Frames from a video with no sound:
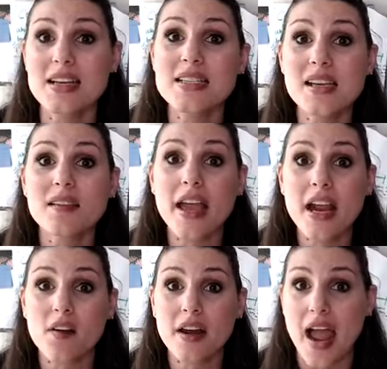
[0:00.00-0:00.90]

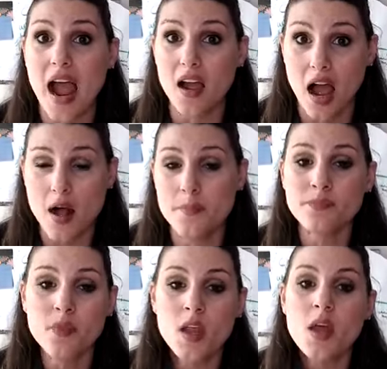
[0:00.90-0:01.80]
delayering
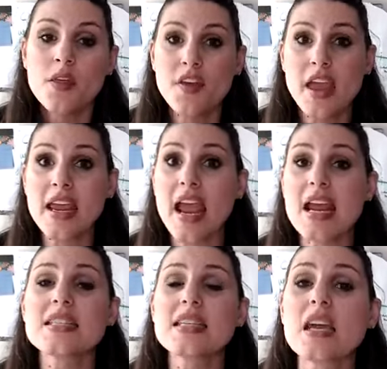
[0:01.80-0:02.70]
thing
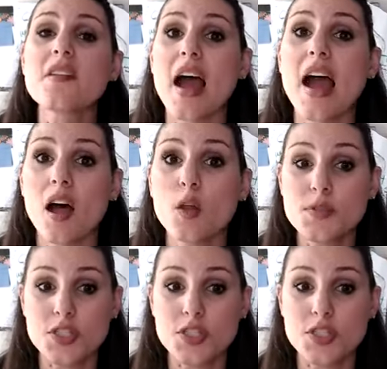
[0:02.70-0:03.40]
and see if that helps